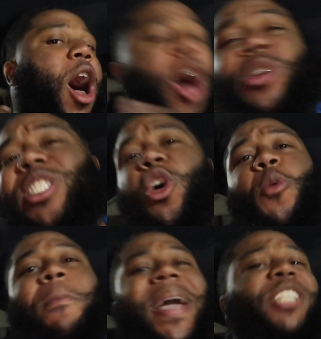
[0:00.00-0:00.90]

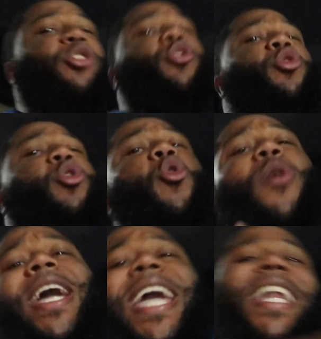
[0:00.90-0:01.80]
Also, make sure you go
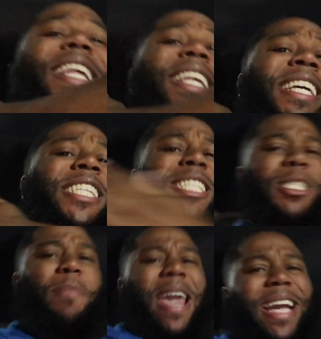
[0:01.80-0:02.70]
ahead and
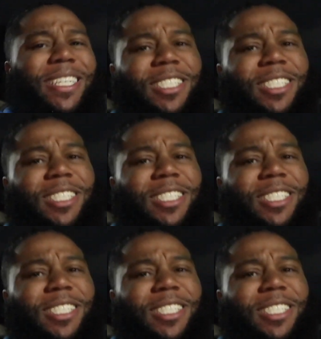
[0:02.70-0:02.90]
smack